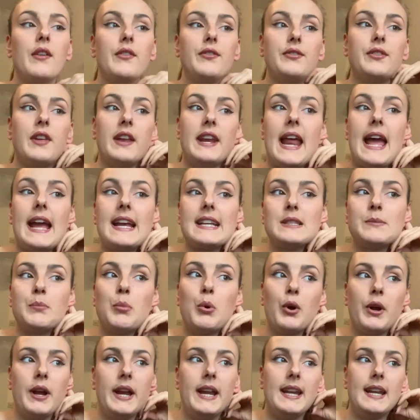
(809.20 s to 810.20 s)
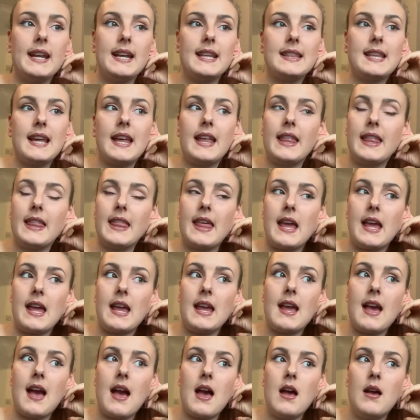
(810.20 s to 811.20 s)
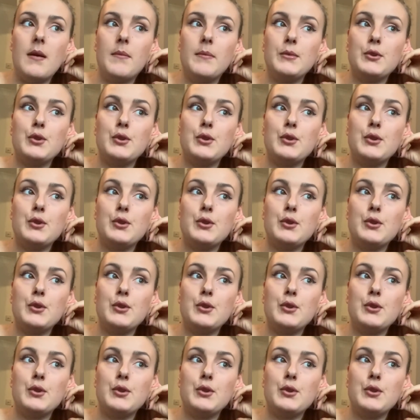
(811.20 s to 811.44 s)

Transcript: the next point that they um,